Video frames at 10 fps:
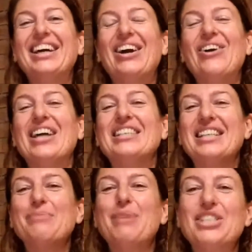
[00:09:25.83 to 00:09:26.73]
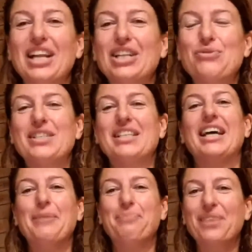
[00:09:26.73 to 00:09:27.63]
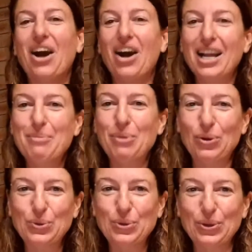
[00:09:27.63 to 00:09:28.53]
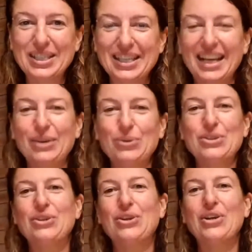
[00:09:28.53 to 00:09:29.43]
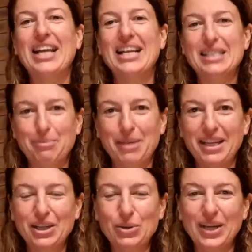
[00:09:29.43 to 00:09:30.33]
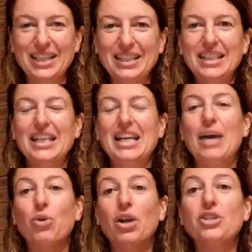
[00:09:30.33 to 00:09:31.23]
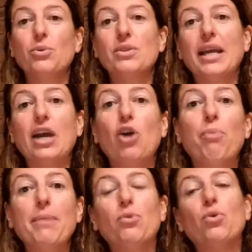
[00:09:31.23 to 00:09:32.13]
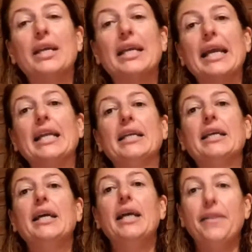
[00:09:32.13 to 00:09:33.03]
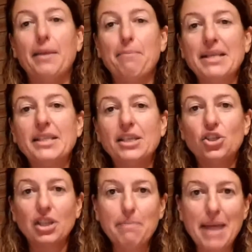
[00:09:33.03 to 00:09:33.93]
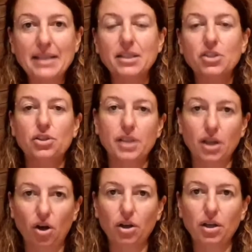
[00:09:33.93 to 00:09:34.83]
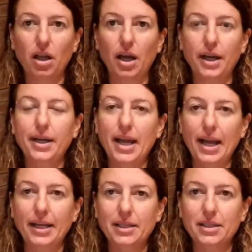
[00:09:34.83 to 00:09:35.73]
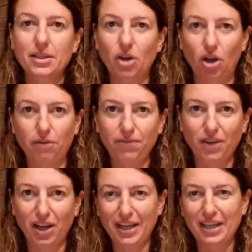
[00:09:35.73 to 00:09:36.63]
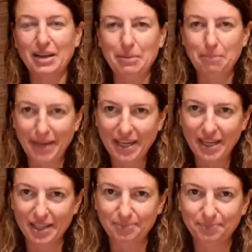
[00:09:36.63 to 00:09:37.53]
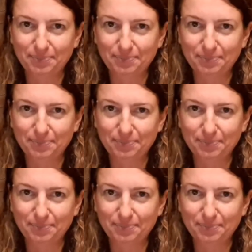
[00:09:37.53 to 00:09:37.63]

All right, so this is my challenge for today. Hi, I'm Aldrin Alternay, also known as the Media Queen. What I do is I help people get their message to the masses using online and offline media.